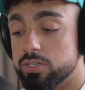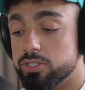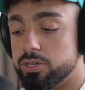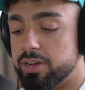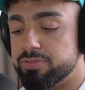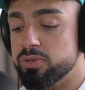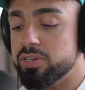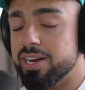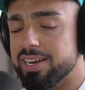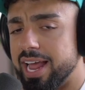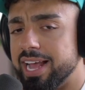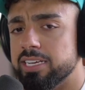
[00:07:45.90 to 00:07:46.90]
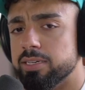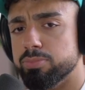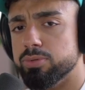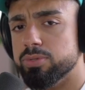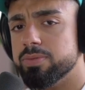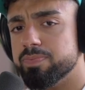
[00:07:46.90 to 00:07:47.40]
So if you're not
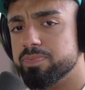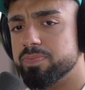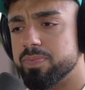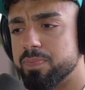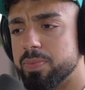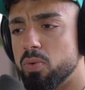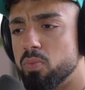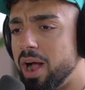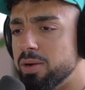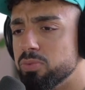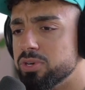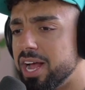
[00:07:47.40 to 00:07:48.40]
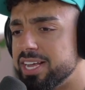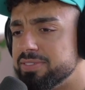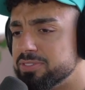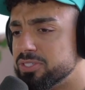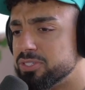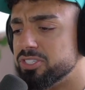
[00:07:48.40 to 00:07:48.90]
likable, why would I
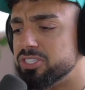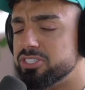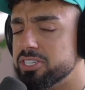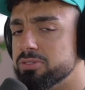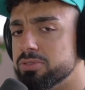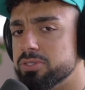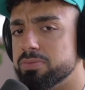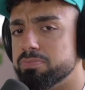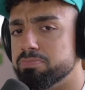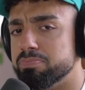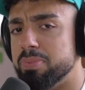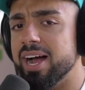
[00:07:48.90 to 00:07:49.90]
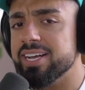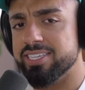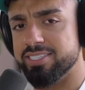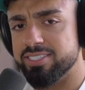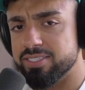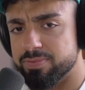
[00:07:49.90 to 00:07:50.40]
even consider
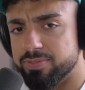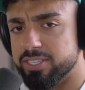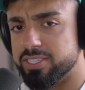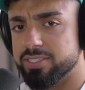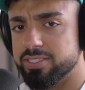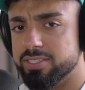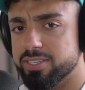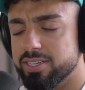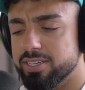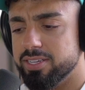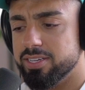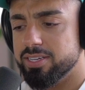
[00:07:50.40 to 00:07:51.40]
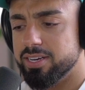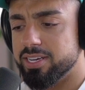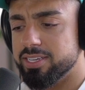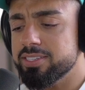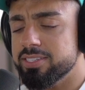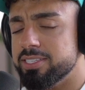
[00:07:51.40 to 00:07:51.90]
buying something? Like, it
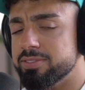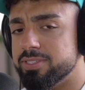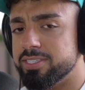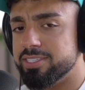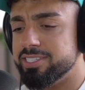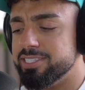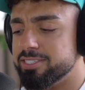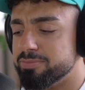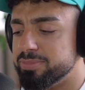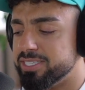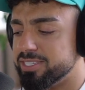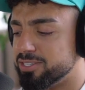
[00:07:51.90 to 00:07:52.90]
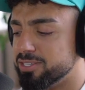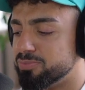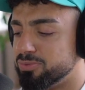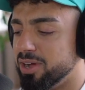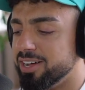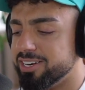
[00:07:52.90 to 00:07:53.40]
doesn't even need to be a good
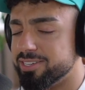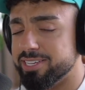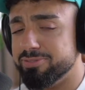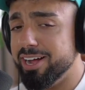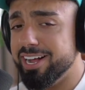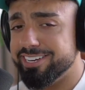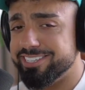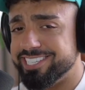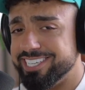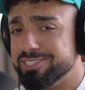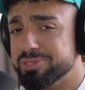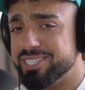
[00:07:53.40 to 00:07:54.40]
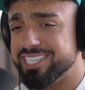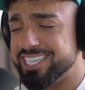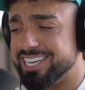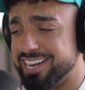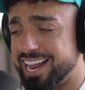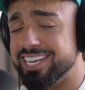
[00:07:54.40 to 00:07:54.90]
product. If I genuinely
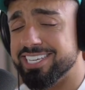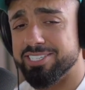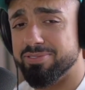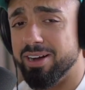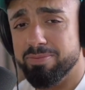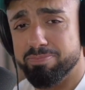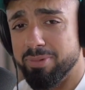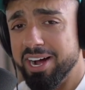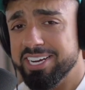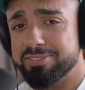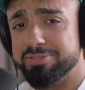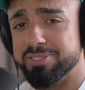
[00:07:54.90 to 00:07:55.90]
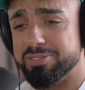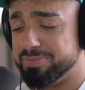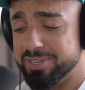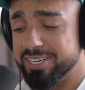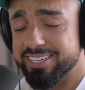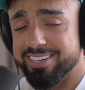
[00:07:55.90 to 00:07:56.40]
like you, I'd buy of you. I'm
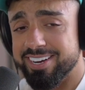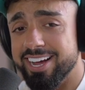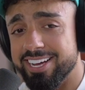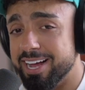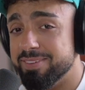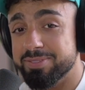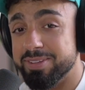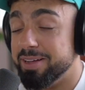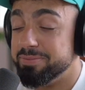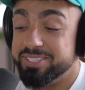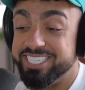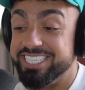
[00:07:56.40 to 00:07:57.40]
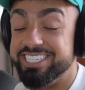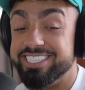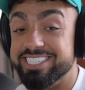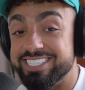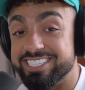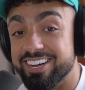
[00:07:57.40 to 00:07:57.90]
not gonna lie. I'm an
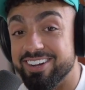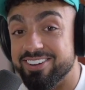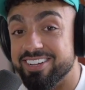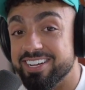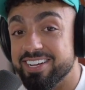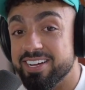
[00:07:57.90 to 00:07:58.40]
easy sell.